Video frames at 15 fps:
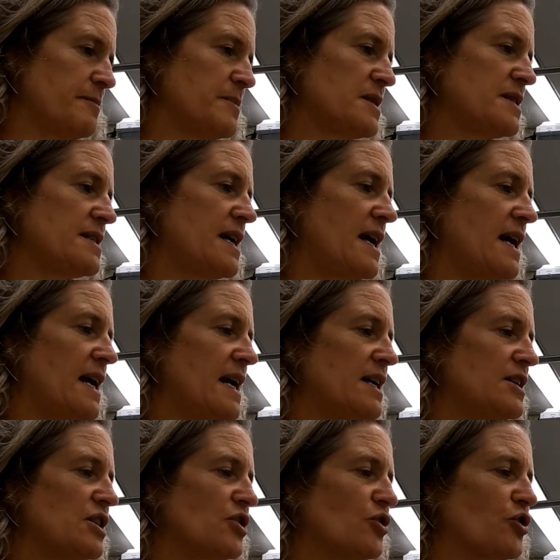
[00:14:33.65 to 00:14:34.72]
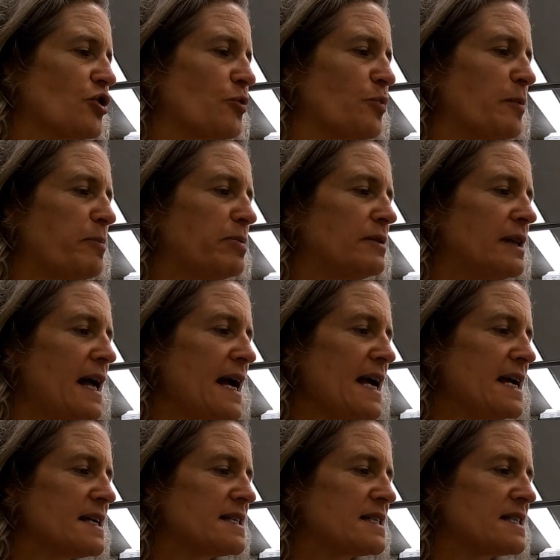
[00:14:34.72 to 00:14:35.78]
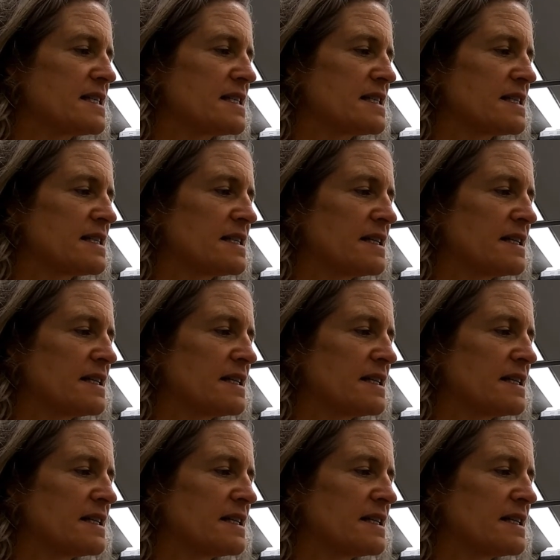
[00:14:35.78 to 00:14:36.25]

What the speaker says: stage, and you're going to replace